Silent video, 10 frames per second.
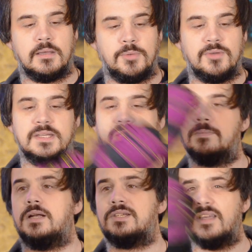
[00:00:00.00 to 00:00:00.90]
it move this
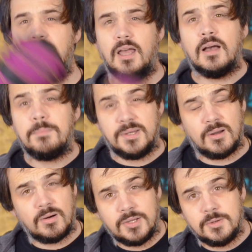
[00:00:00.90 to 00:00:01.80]
much, but
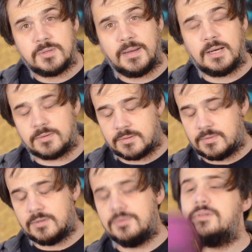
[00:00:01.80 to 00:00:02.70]
not a huge amount.
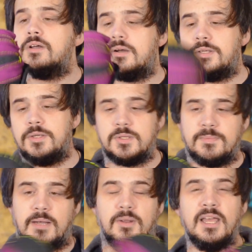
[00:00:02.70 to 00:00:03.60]
Not a huge
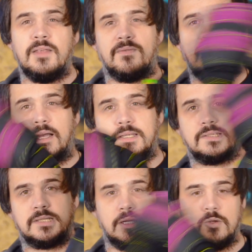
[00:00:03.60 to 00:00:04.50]
amount. They are
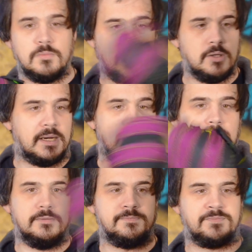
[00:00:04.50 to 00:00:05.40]
so
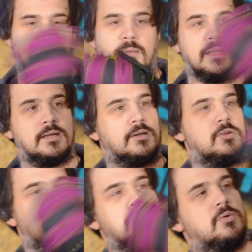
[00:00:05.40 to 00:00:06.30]
mobile. I mean, I can
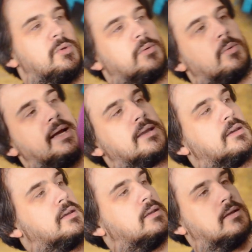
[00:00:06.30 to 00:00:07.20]
almost call you a
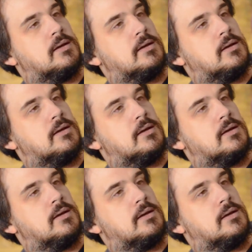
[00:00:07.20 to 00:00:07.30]
wanker